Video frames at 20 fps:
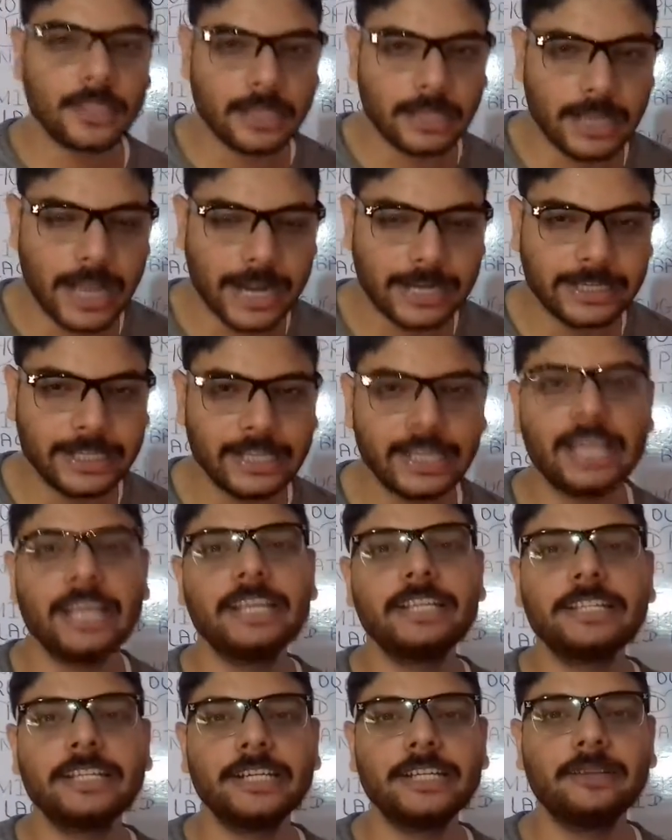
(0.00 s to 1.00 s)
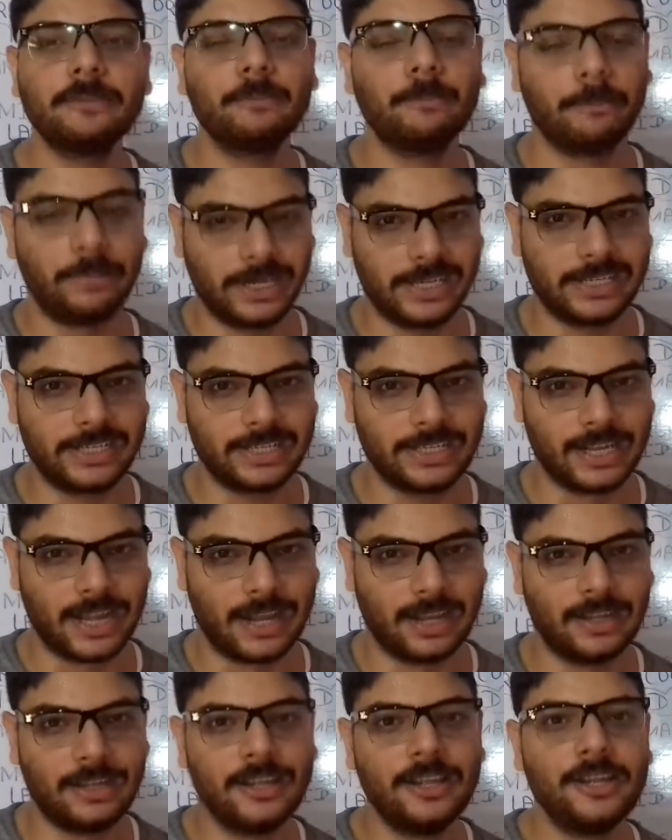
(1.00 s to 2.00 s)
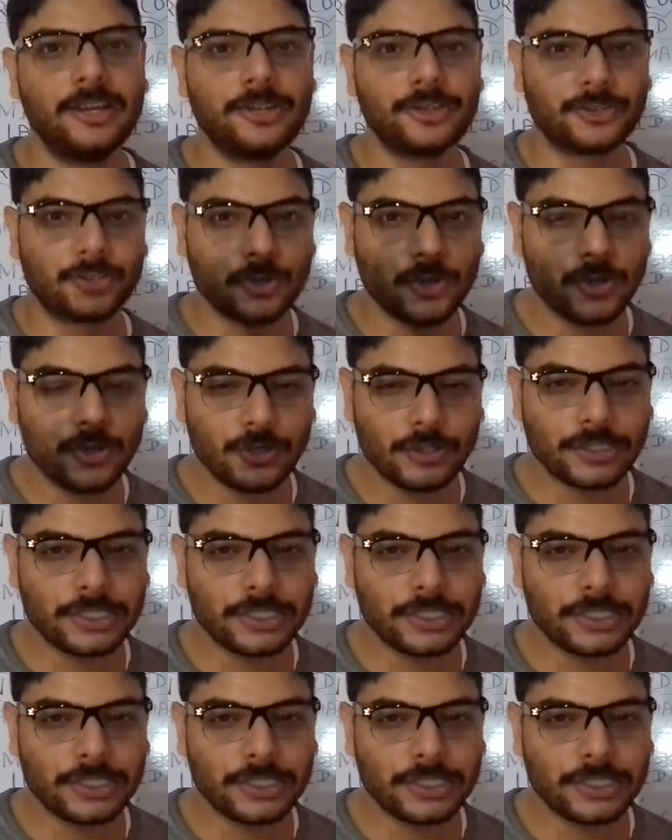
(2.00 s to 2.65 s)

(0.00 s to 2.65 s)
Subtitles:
lactic acid bacteria. So